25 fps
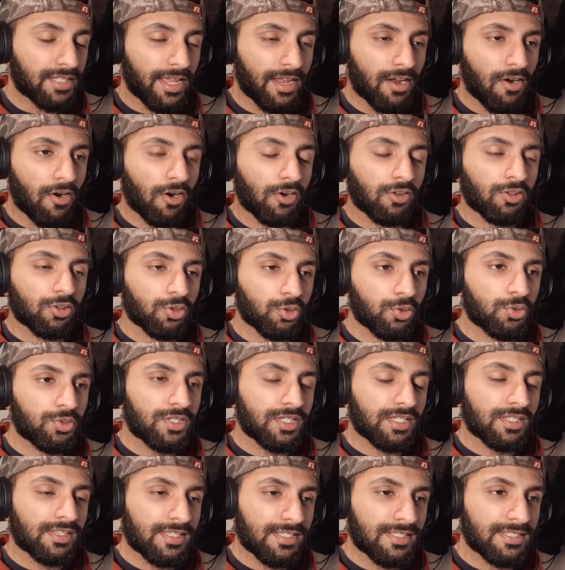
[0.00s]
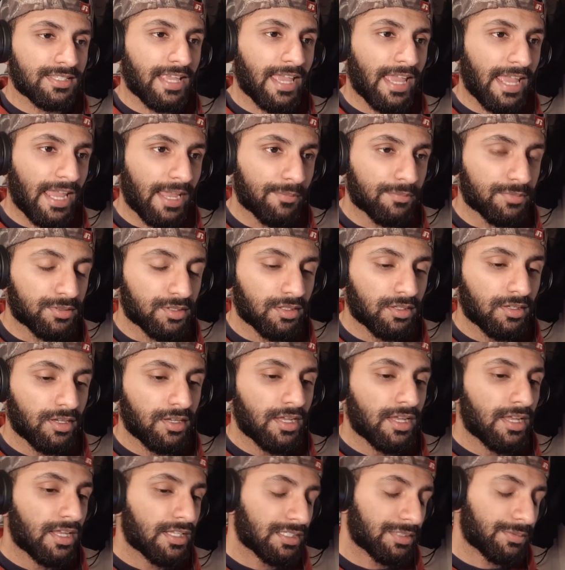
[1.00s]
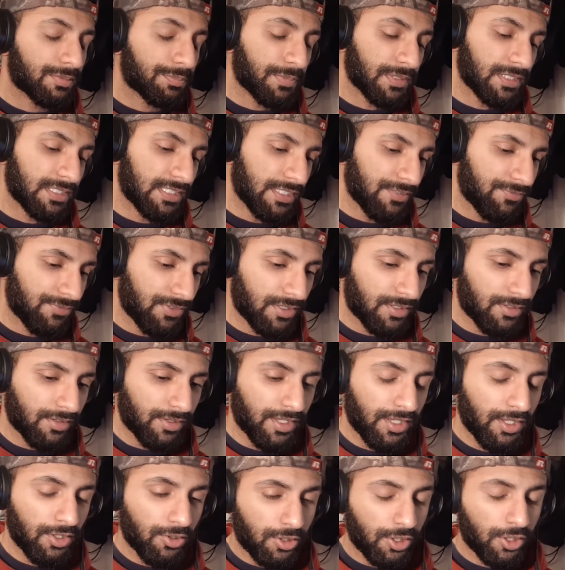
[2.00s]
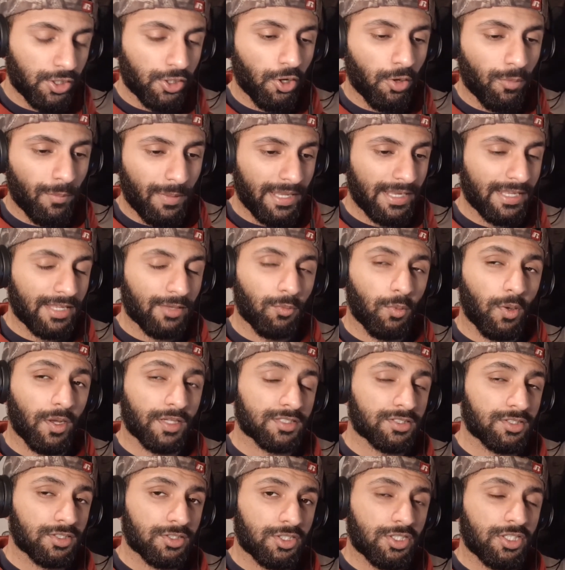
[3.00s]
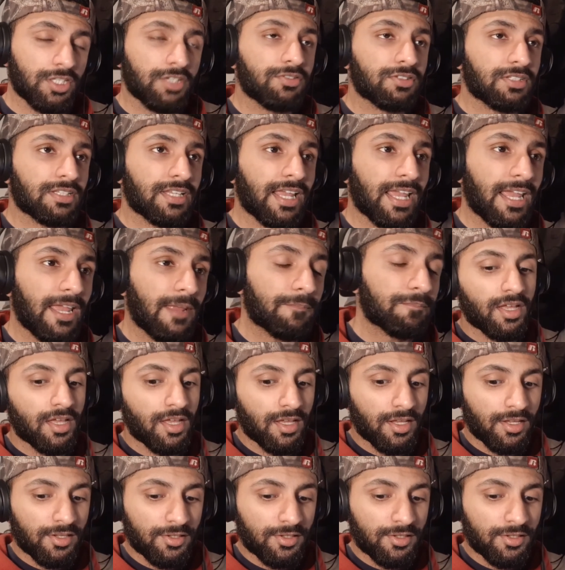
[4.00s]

They aren't losing these games. Specifically, you can go back and watch the Chiefs game.